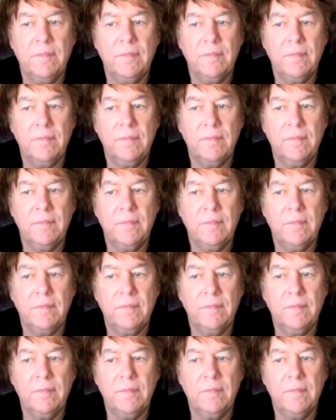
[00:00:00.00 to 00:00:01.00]

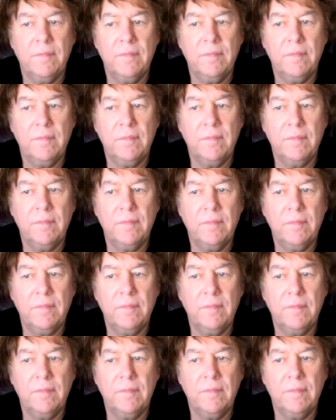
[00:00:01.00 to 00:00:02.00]

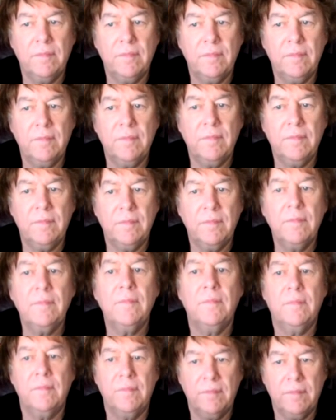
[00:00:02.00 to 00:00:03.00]

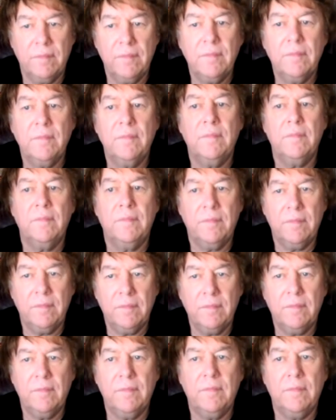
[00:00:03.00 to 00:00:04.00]

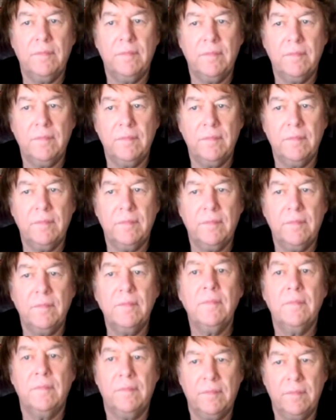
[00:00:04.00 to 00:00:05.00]

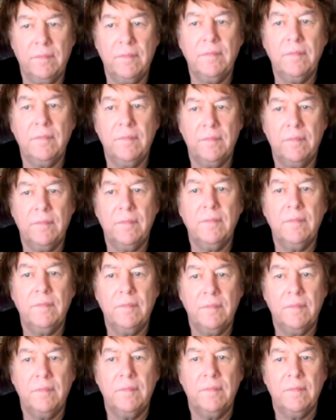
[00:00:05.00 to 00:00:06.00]

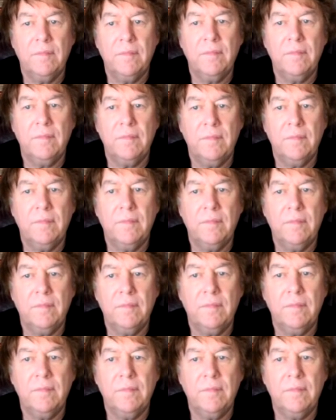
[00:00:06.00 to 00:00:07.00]

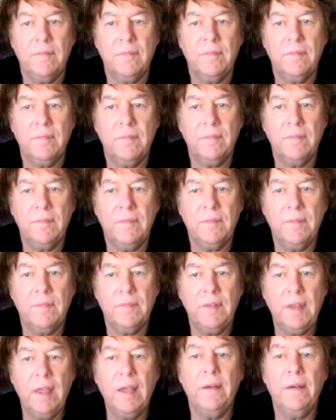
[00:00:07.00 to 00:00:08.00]
[no speech]